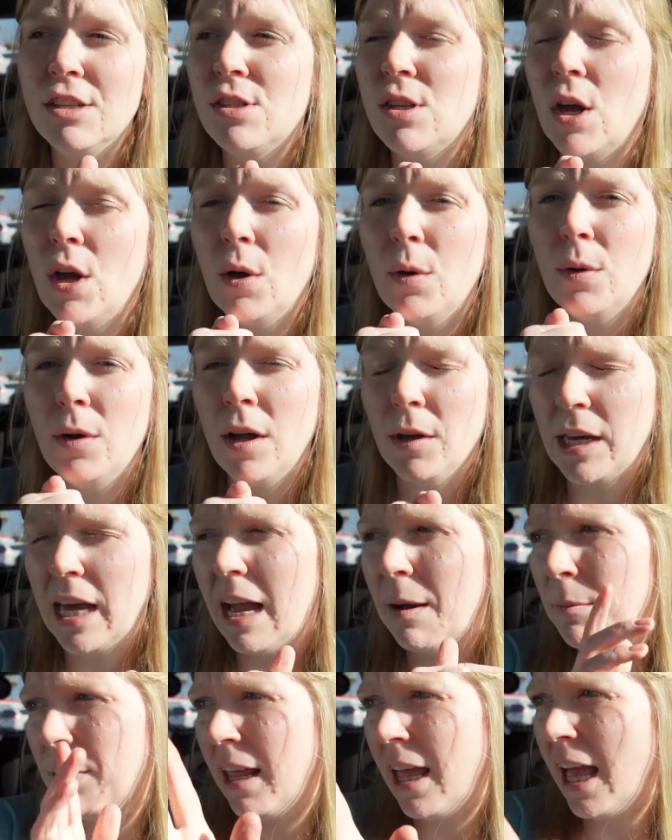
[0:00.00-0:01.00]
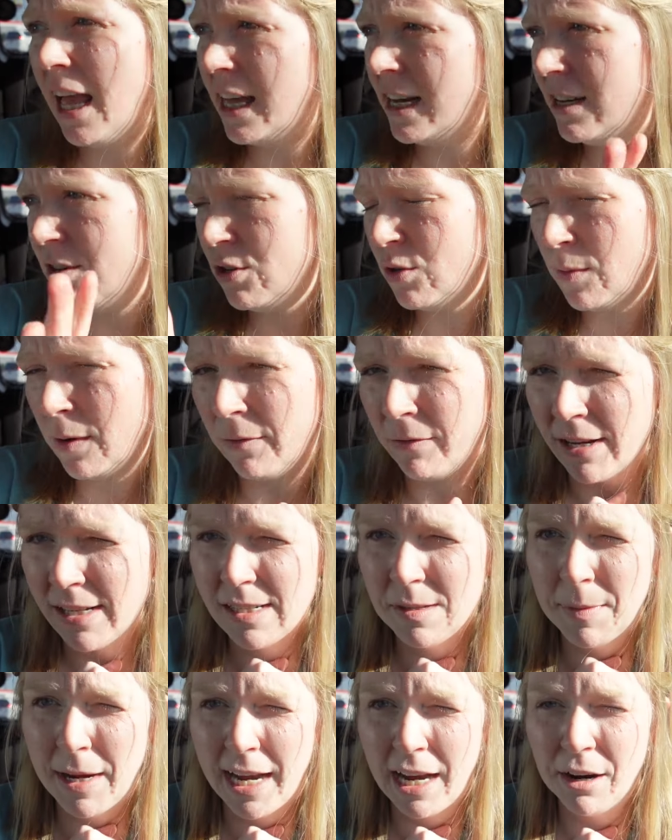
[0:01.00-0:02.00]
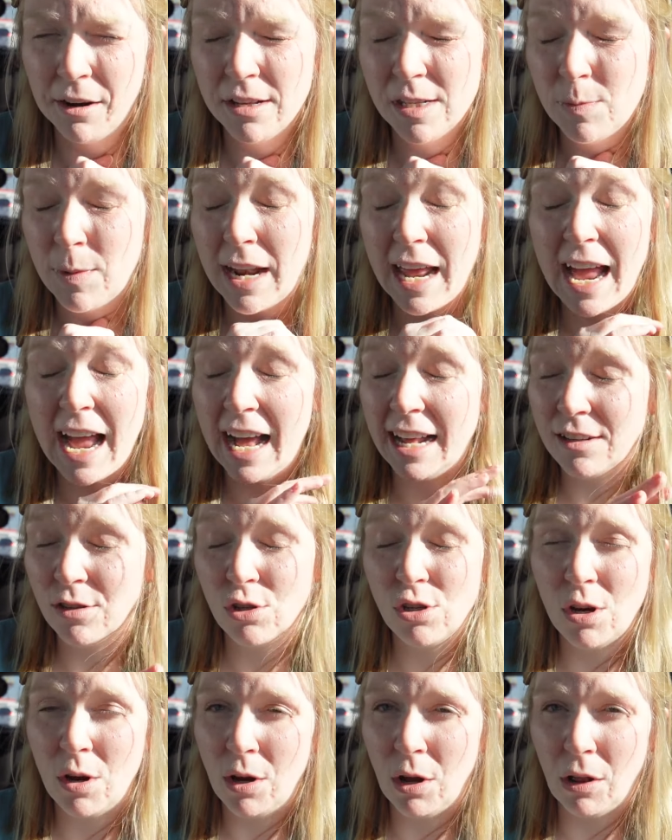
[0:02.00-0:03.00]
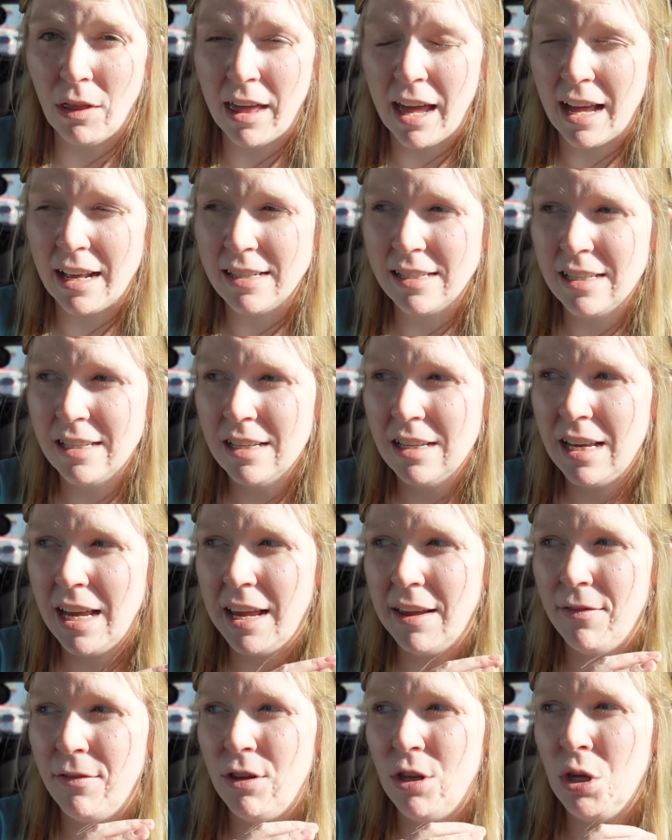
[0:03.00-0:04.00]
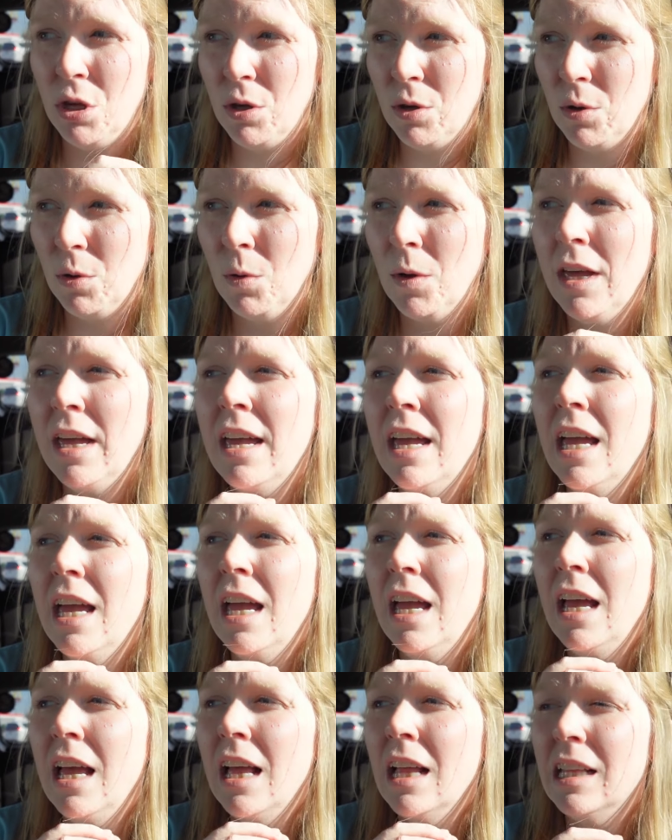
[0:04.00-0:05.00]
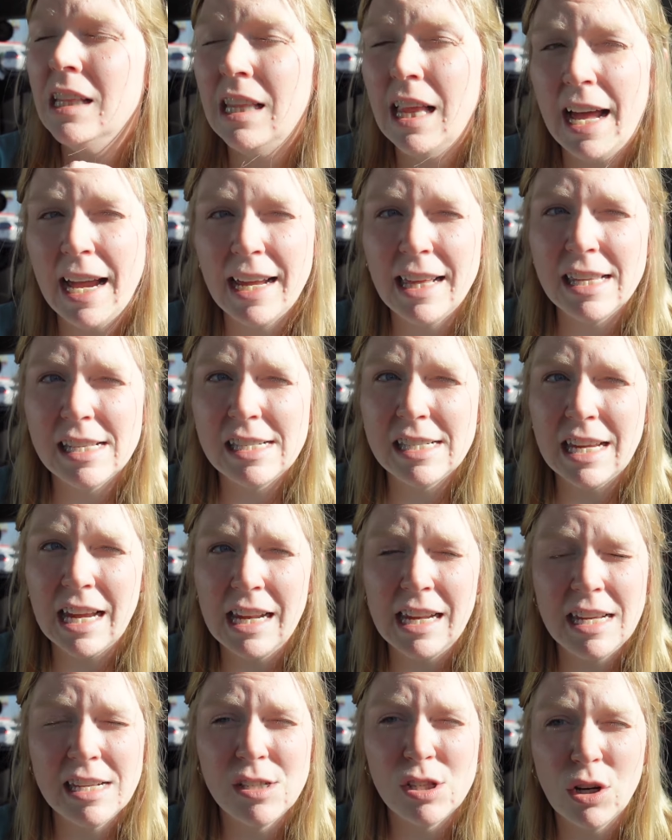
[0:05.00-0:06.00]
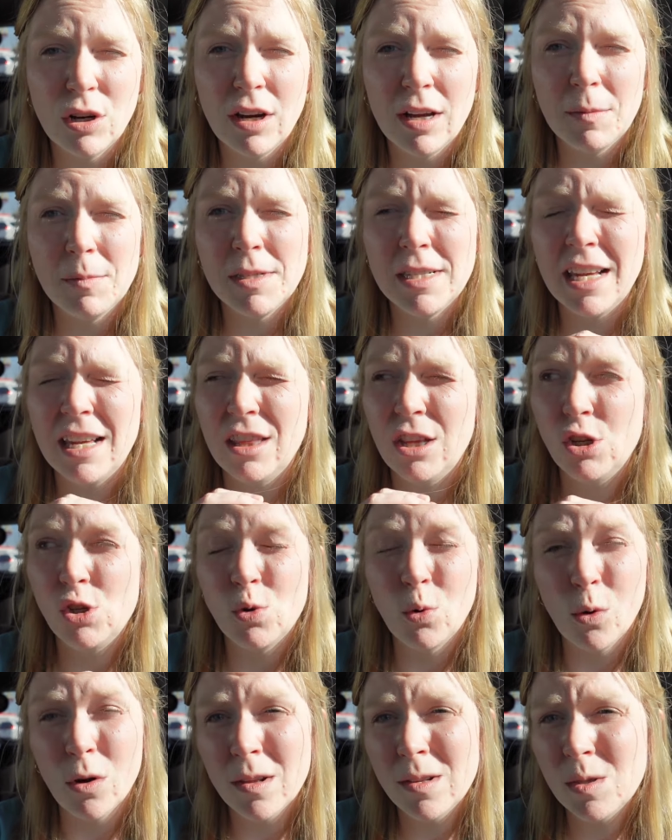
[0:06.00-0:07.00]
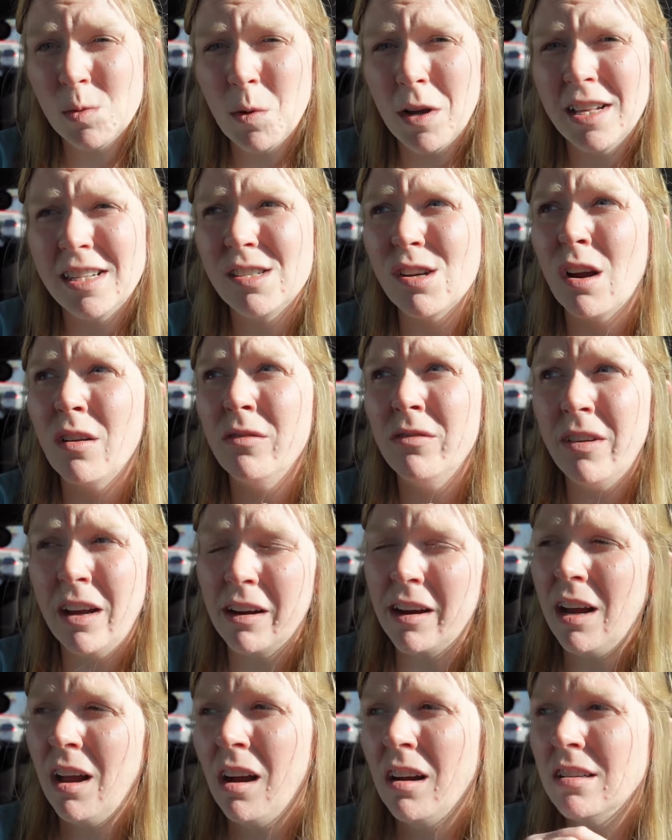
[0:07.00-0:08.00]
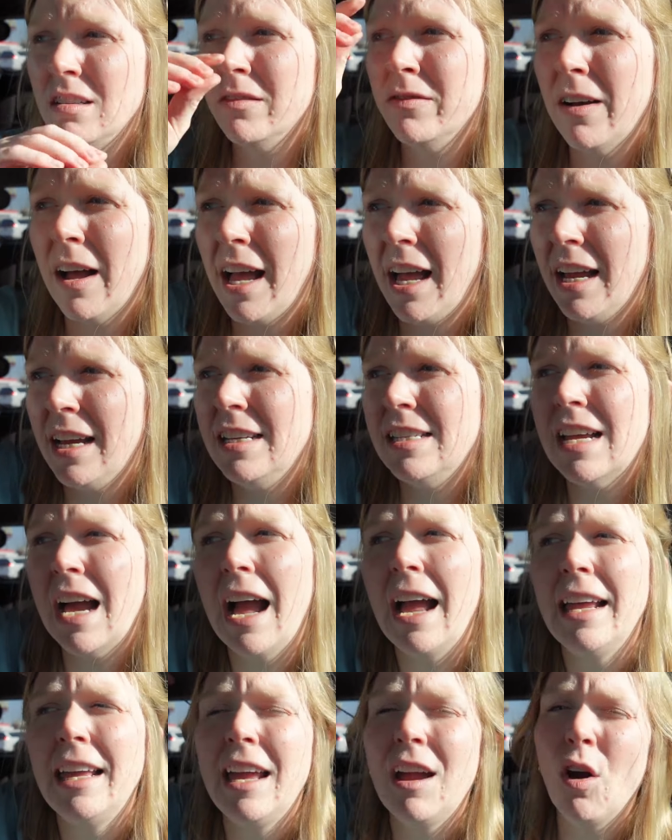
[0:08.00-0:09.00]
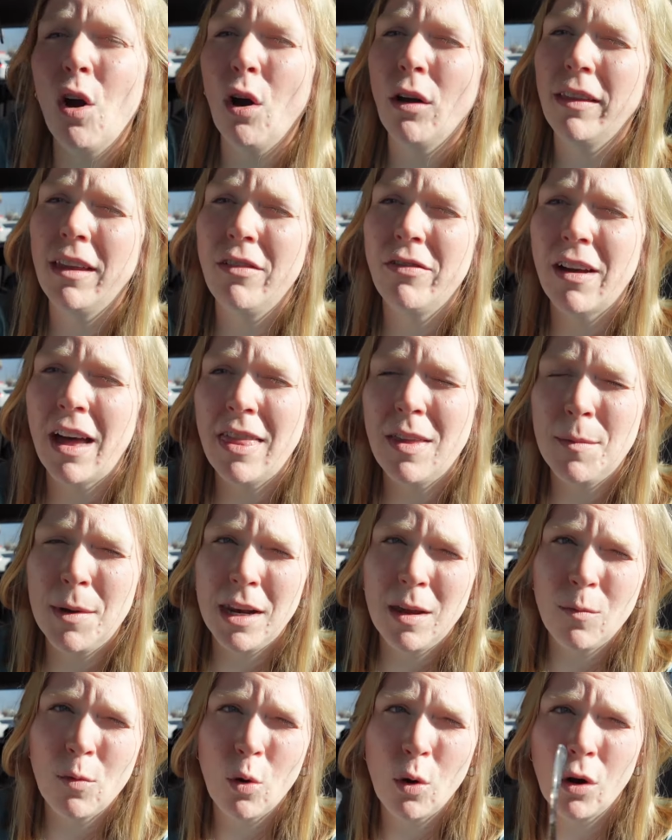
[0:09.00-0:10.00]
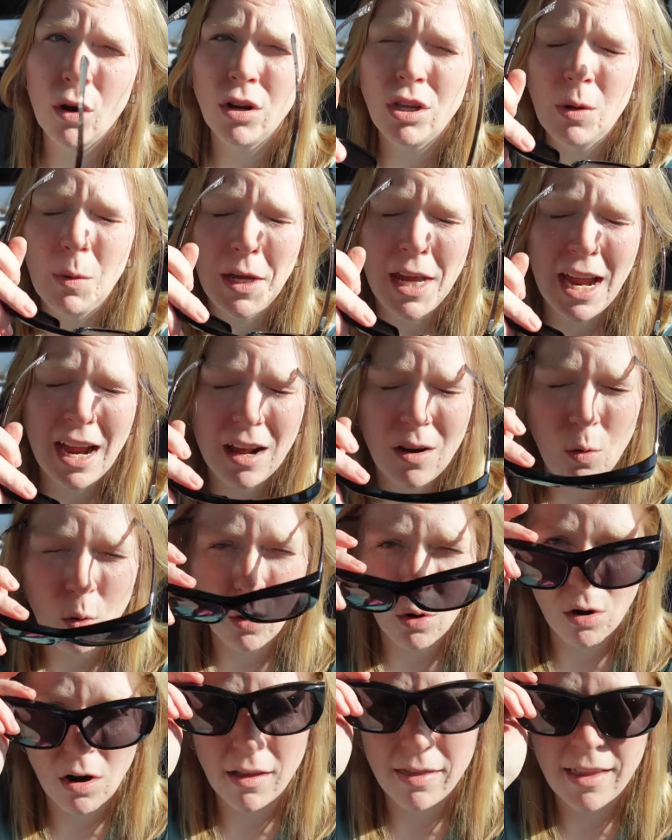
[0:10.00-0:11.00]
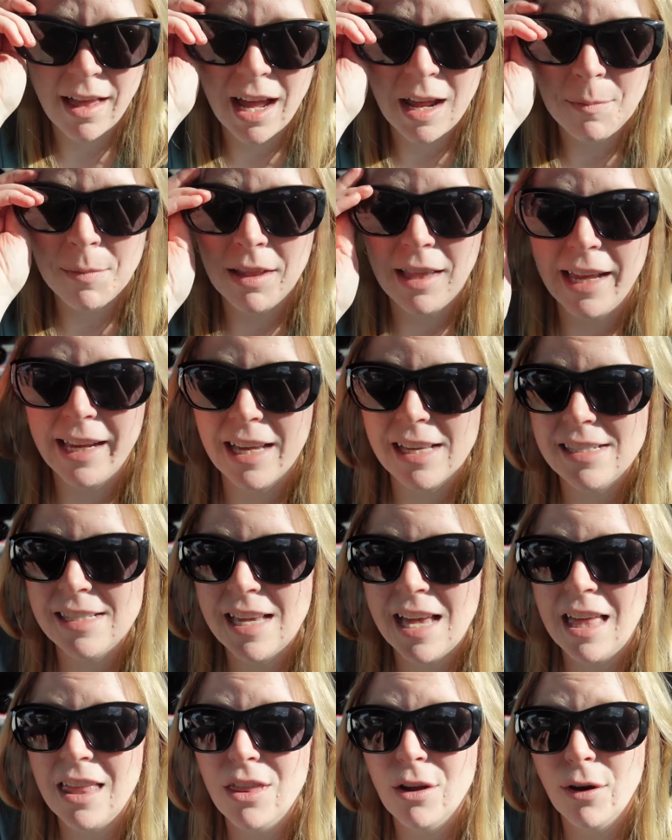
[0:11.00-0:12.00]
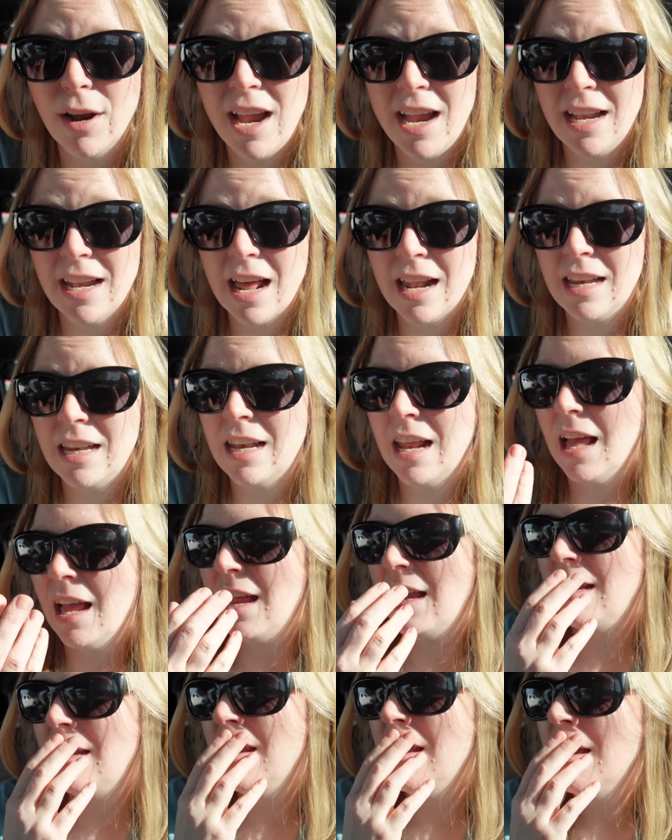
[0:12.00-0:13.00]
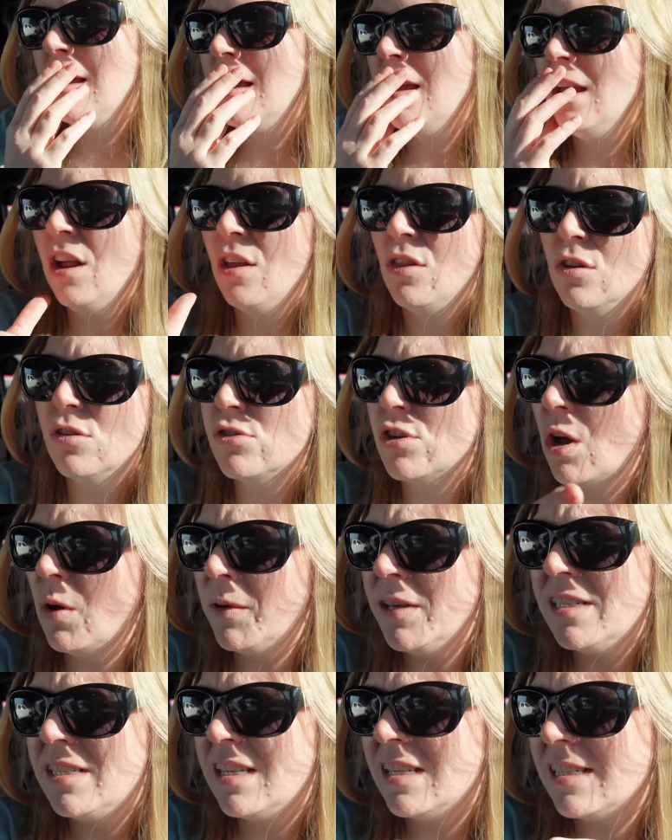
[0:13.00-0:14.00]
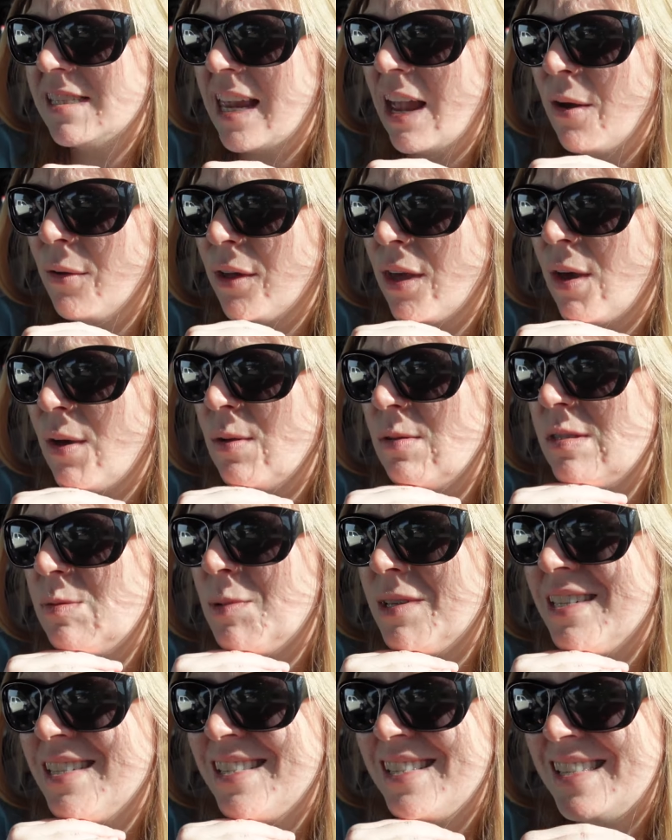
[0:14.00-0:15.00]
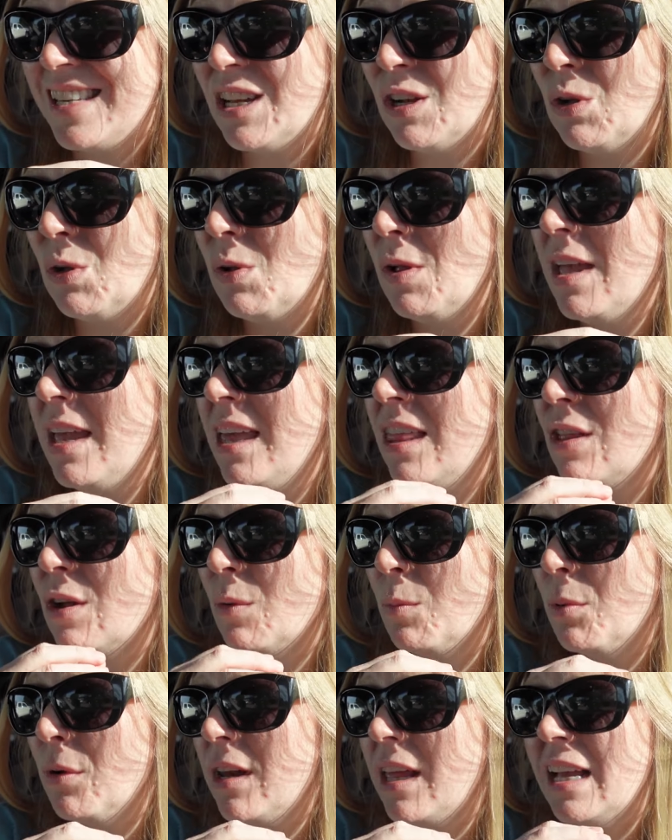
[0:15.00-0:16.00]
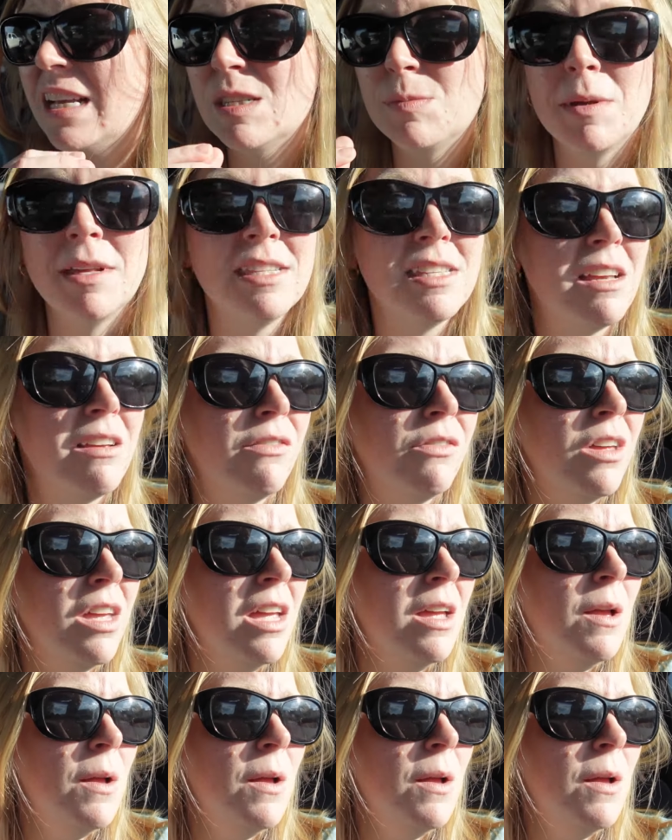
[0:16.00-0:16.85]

So, okay, I'm going to head and do my rest of my errands, but I had to show y'all that. If you like the skinny syrups, the Jordan's ones are very hard to find. I can't hardly find them anymore. You can order online, but like I said, they're eight ninety-nine. There's always discount codes, but still they're pretty expensive.